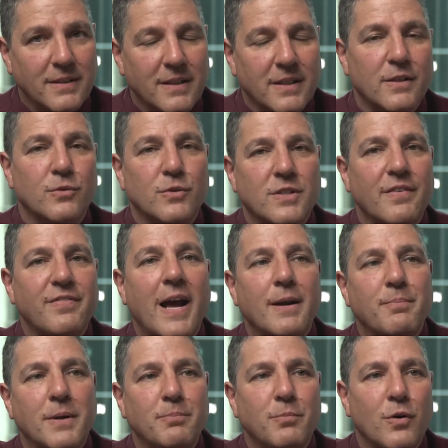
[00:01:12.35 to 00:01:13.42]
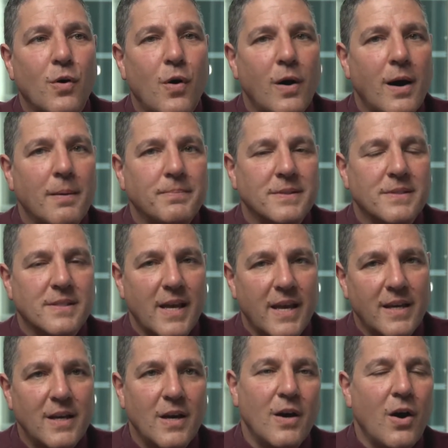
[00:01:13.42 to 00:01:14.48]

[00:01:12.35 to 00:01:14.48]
In other words, I've had people call up and say,